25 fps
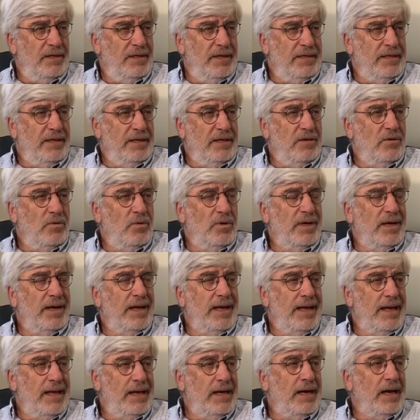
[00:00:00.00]
They could quit
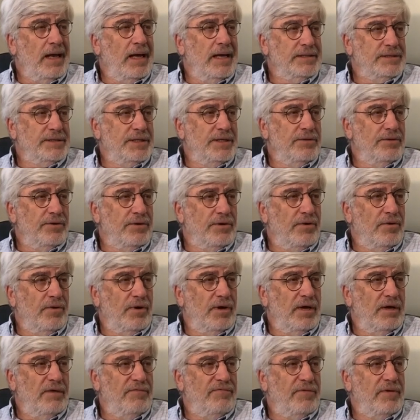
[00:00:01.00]
analyzing their
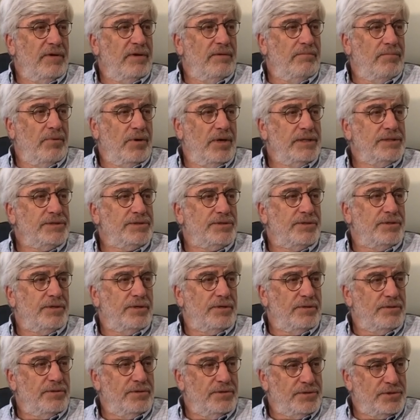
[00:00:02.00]
grief and embrace
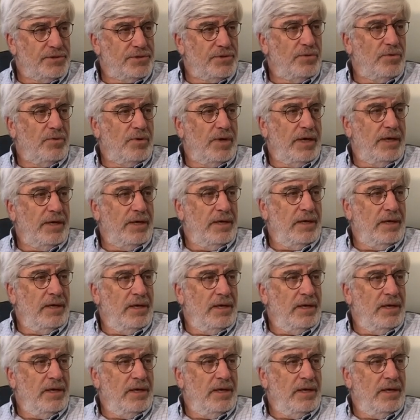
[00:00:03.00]
their story.